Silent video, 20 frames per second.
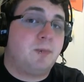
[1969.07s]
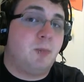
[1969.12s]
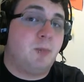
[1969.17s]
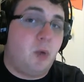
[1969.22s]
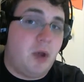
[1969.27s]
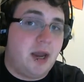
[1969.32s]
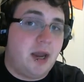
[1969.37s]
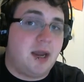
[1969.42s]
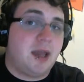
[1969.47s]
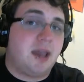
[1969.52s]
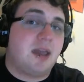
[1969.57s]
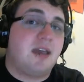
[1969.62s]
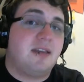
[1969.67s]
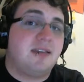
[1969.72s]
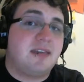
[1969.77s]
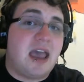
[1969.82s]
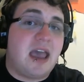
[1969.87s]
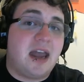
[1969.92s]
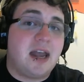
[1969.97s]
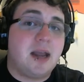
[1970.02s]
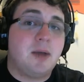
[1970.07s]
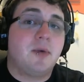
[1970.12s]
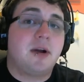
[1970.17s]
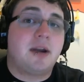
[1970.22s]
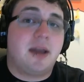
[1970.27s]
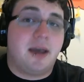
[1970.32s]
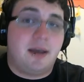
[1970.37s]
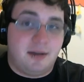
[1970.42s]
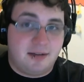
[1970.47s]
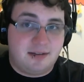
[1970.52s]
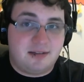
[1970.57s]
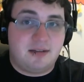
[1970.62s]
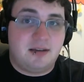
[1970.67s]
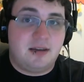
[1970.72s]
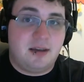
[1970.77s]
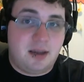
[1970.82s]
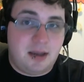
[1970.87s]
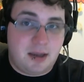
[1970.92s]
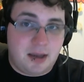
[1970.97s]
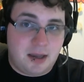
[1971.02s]
win against anyone else
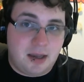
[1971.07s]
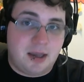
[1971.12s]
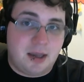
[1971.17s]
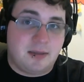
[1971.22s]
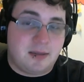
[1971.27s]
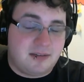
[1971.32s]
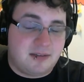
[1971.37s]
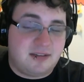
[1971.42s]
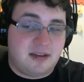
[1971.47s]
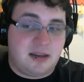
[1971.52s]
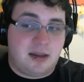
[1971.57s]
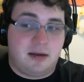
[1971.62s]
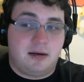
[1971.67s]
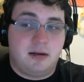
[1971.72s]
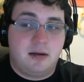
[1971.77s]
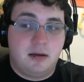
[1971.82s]
in the scene.